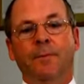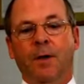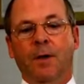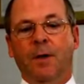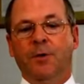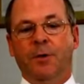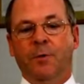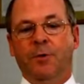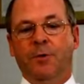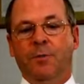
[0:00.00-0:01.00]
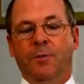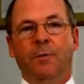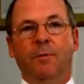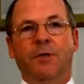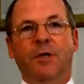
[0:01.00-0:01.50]
The guy should have been
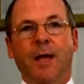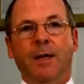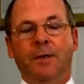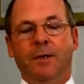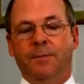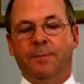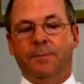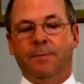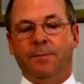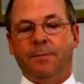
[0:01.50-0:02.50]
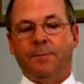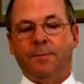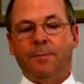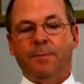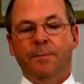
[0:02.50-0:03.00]
sacked.
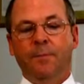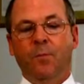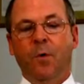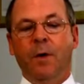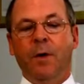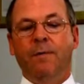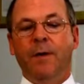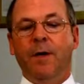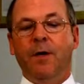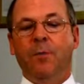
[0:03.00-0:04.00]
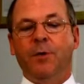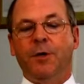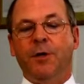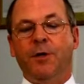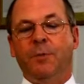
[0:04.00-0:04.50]
What, if any,
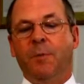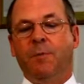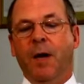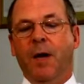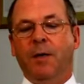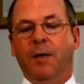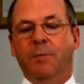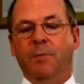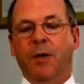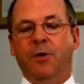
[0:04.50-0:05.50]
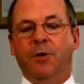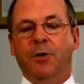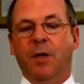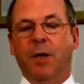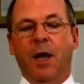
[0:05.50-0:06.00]
compensation has been paid to these
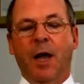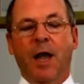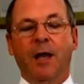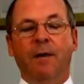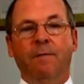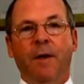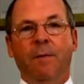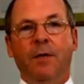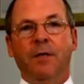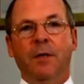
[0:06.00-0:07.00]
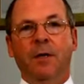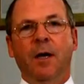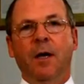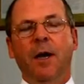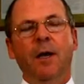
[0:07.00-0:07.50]
patients and their families?
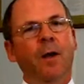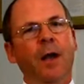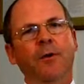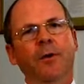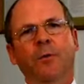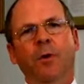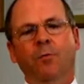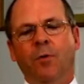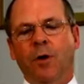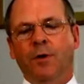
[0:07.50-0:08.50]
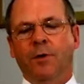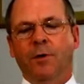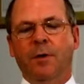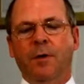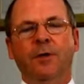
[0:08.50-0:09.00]
And anyway, how do you put a price
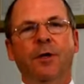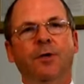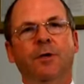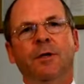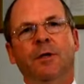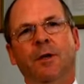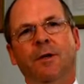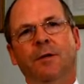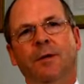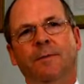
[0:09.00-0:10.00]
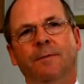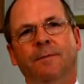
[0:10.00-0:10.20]
on such a disaster?